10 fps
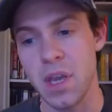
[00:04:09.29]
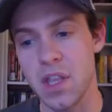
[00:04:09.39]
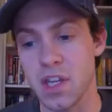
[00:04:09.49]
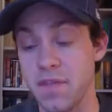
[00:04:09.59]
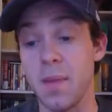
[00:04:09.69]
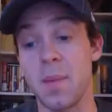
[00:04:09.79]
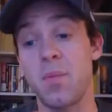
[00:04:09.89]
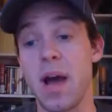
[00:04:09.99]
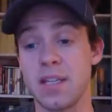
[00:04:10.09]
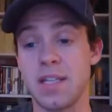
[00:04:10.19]
The development
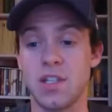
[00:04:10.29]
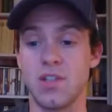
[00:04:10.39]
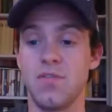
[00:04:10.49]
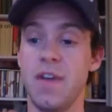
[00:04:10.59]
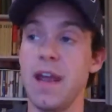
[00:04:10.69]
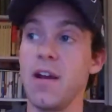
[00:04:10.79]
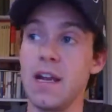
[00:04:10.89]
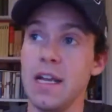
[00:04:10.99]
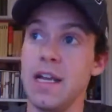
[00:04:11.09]
process is very